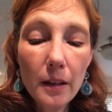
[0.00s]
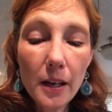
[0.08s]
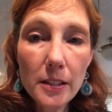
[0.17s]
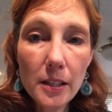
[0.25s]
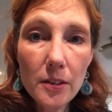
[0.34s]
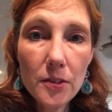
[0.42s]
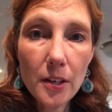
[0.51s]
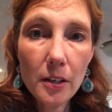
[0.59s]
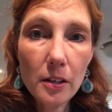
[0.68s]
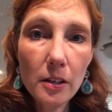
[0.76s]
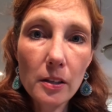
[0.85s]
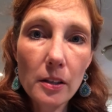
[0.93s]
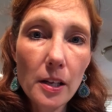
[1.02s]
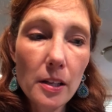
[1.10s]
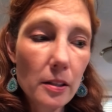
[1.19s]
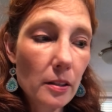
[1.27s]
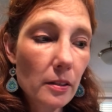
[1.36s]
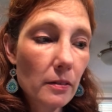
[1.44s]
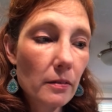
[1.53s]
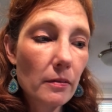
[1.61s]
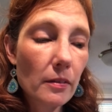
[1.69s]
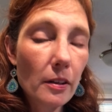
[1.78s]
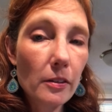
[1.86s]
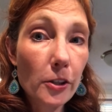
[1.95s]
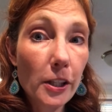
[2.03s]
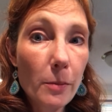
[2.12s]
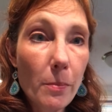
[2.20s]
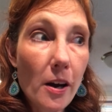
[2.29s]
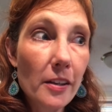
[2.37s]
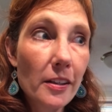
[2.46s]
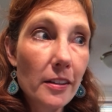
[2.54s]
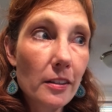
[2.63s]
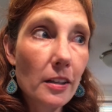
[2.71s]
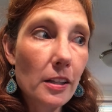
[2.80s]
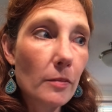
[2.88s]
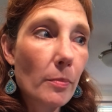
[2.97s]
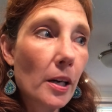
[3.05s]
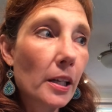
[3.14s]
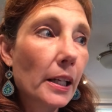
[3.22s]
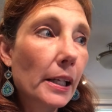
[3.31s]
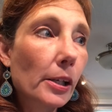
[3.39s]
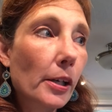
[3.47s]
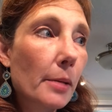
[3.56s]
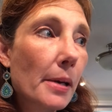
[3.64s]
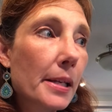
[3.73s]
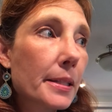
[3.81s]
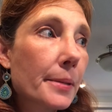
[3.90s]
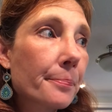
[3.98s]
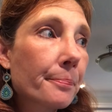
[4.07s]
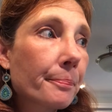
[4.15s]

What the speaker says: ideas that are agreed upon in the collective bargaining agreement.